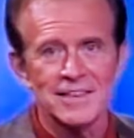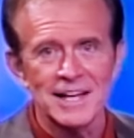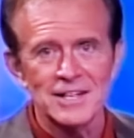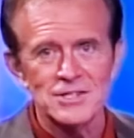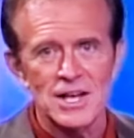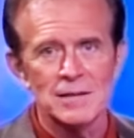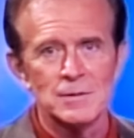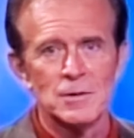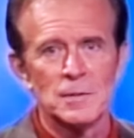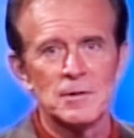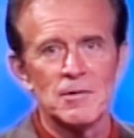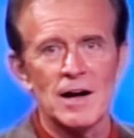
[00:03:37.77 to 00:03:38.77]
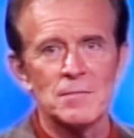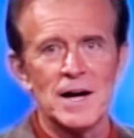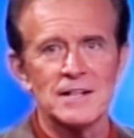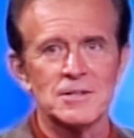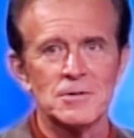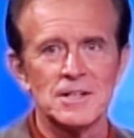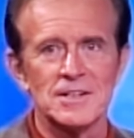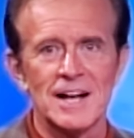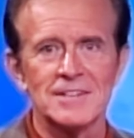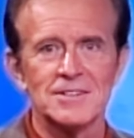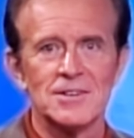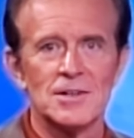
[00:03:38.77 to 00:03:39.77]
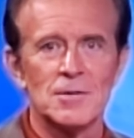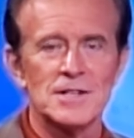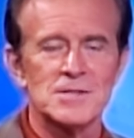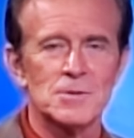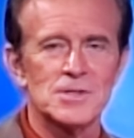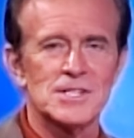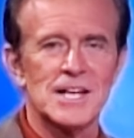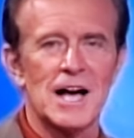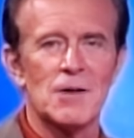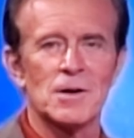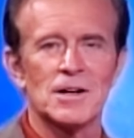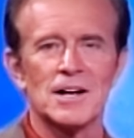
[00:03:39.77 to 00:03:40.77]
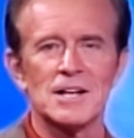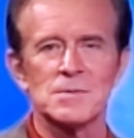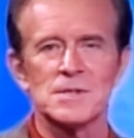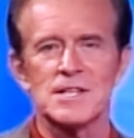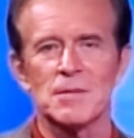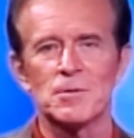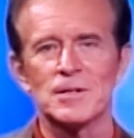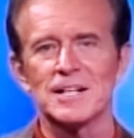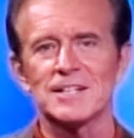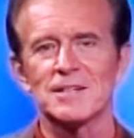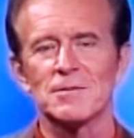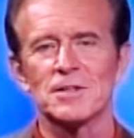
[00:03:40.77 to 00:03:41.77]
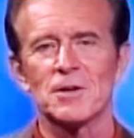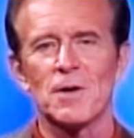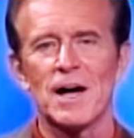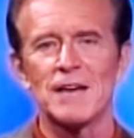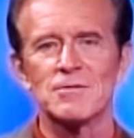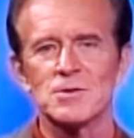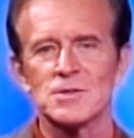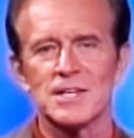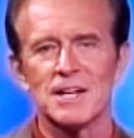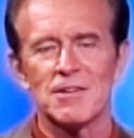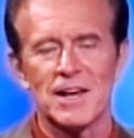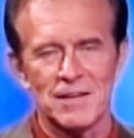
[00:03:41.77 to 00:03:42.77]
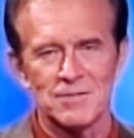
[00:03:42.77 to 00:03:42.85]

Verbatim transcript: it. Thank you, gentlemen. We'll be right back to reunite the newlyweds, and we'll see how well our husbands wives